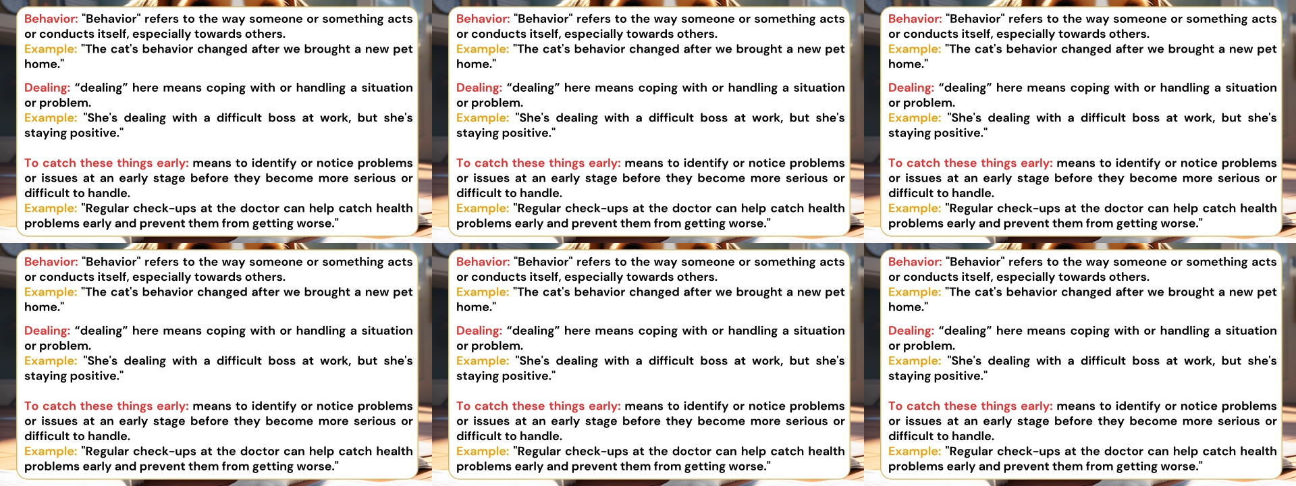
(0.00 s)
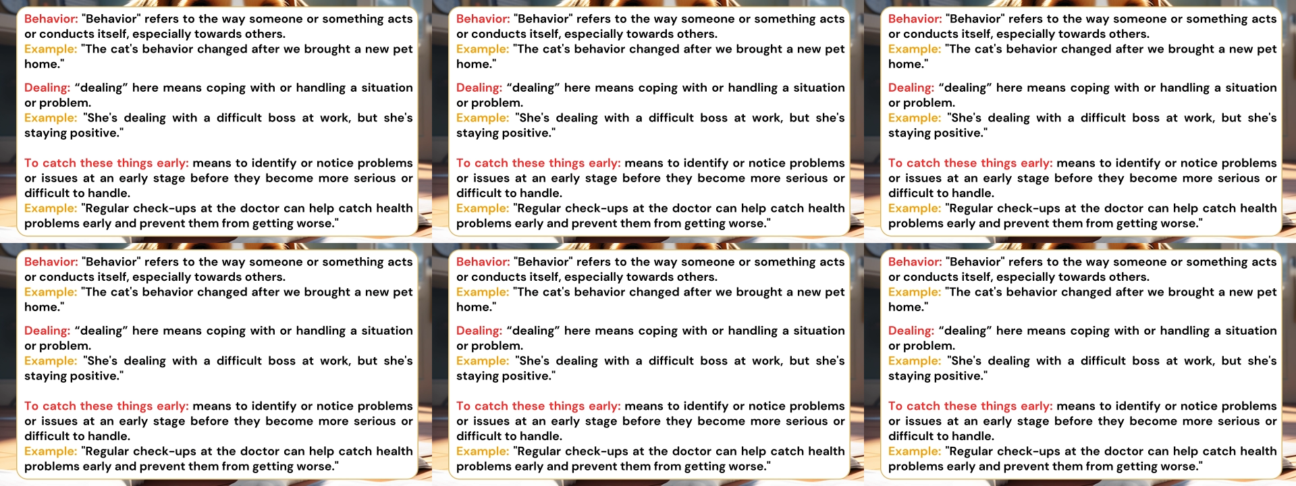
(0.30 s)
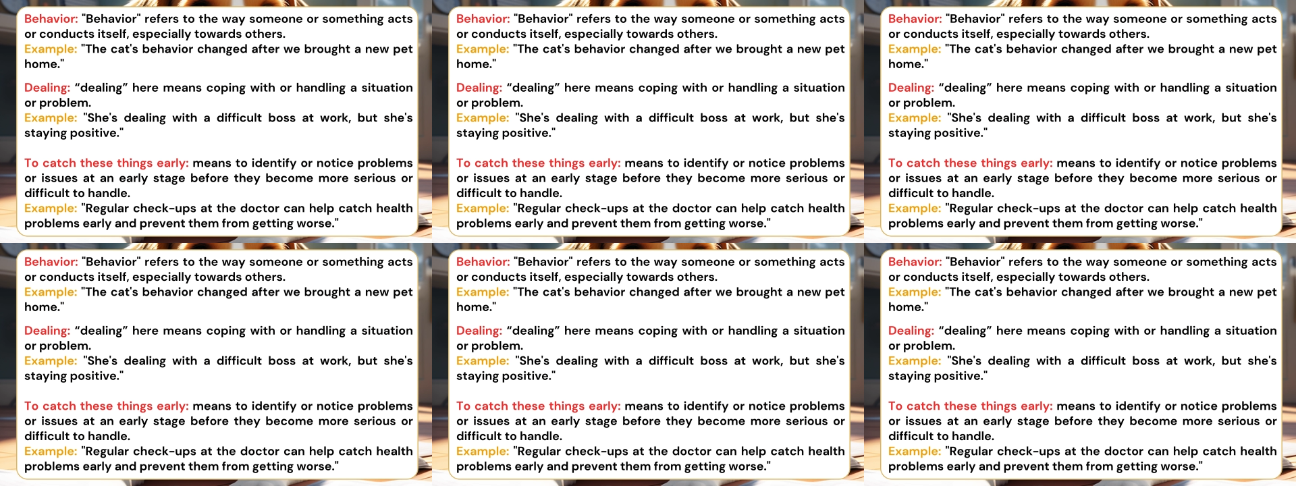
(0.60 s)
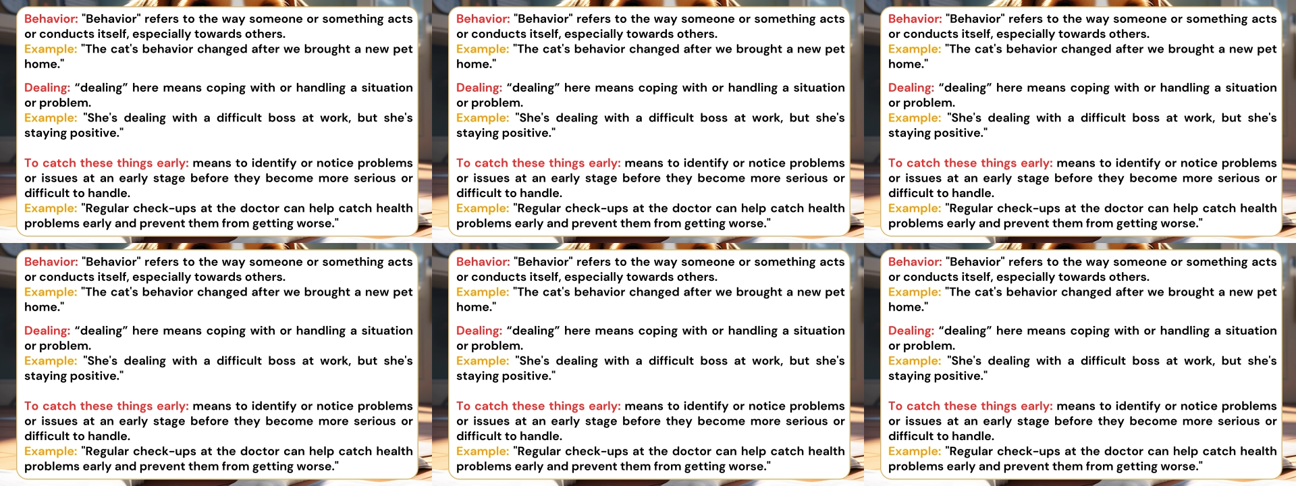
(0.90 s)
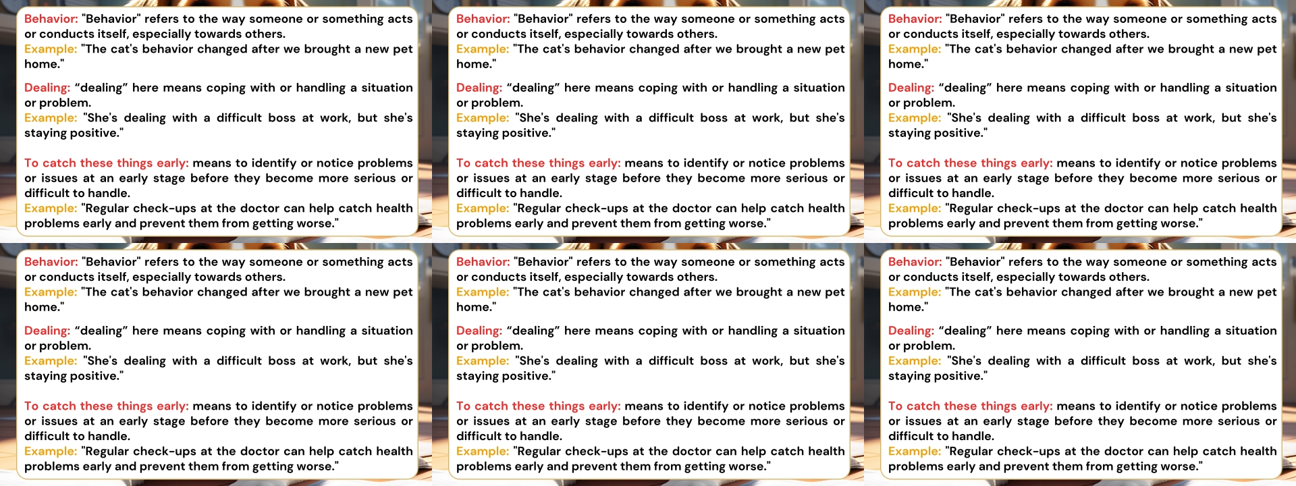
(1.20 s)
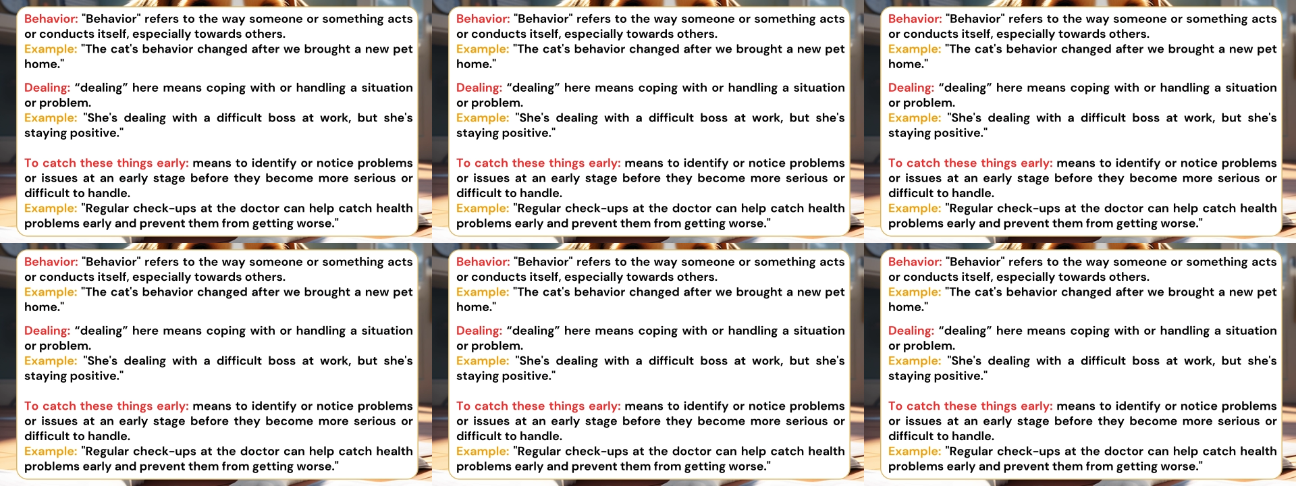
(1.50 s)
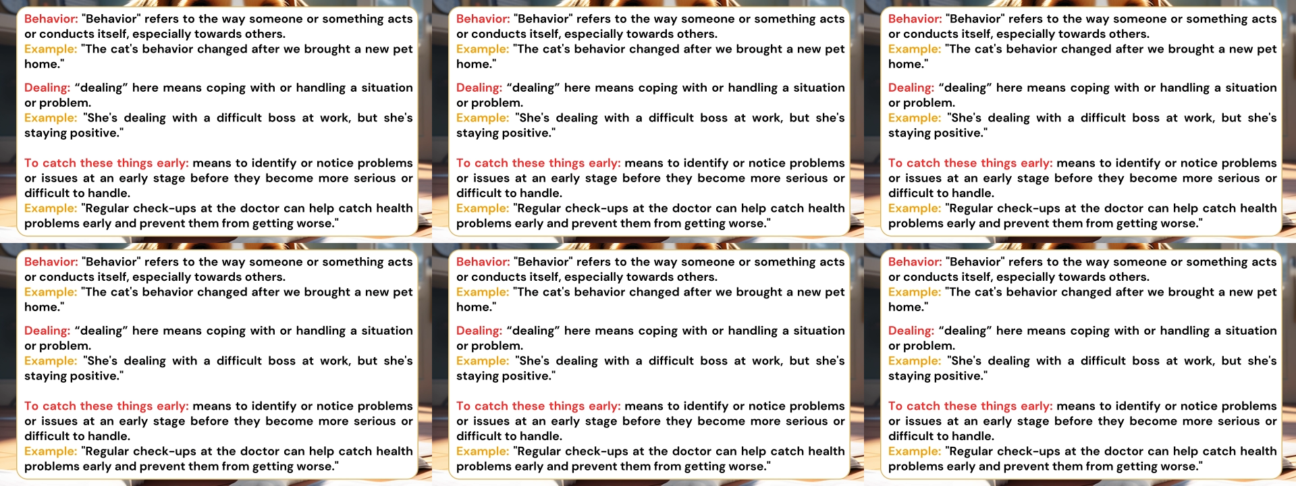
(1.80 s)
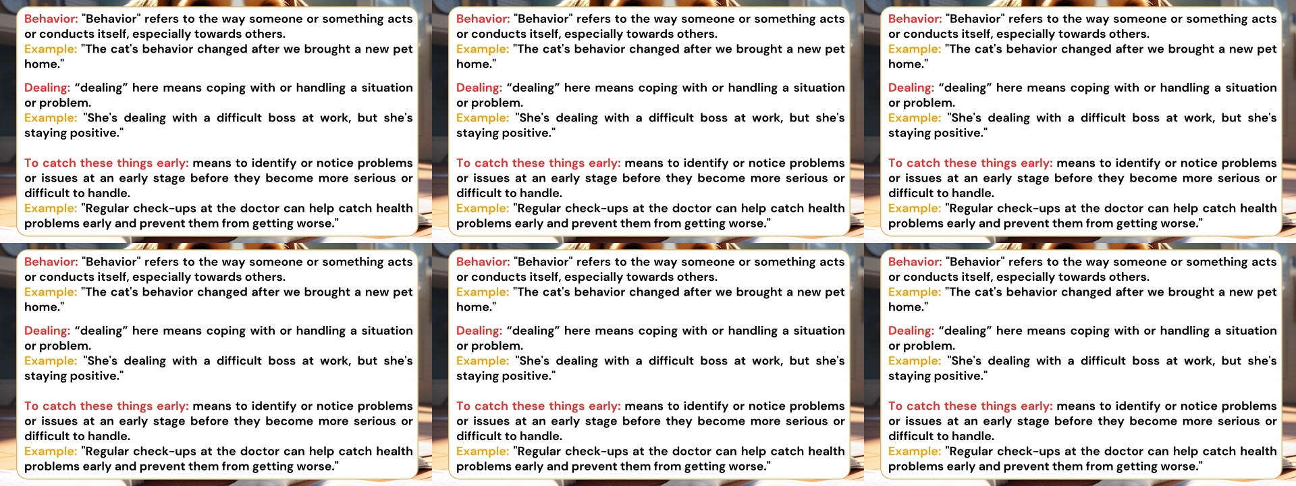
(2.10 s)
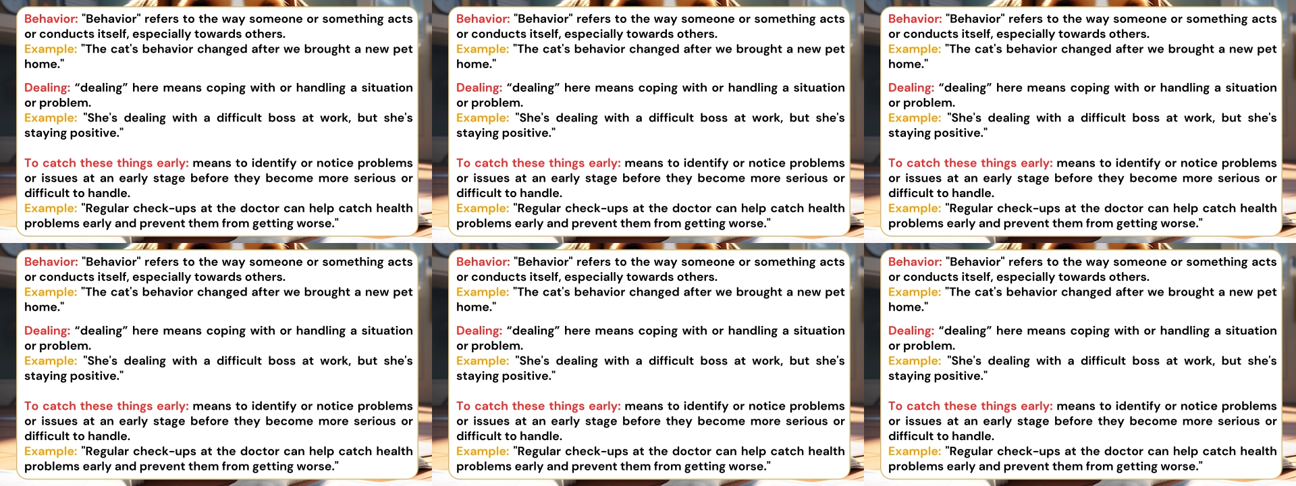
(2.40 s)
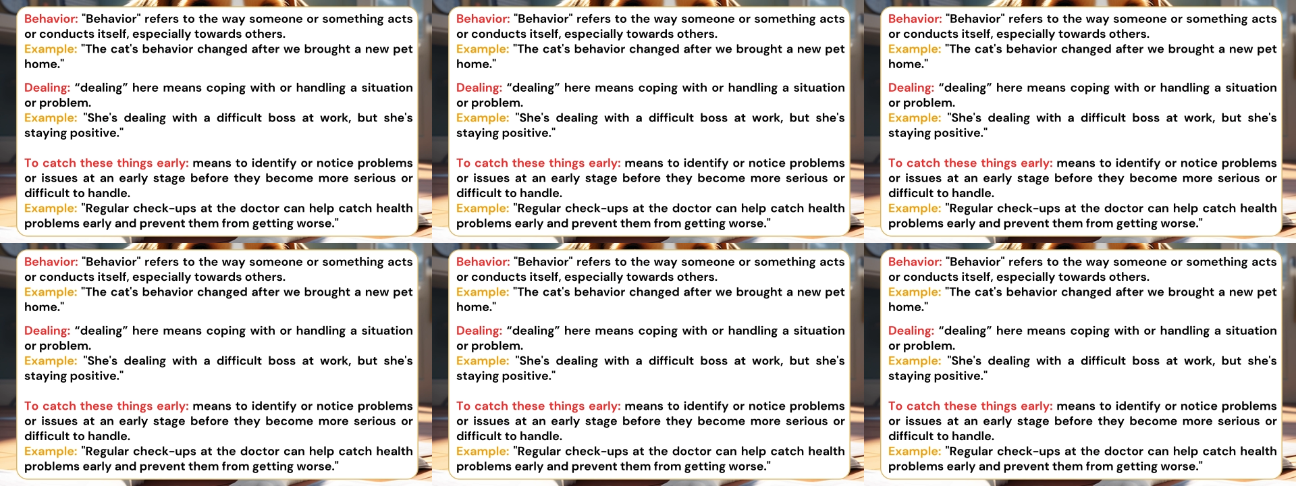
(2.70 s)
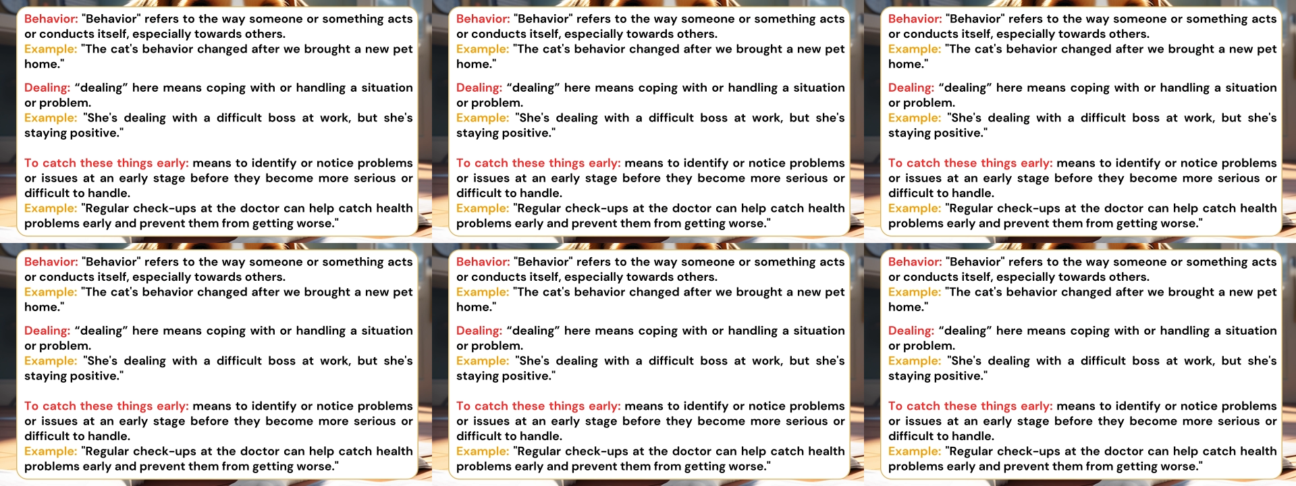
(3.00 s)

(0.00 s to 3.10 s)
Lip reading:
No face is visible, so there are no lips to read.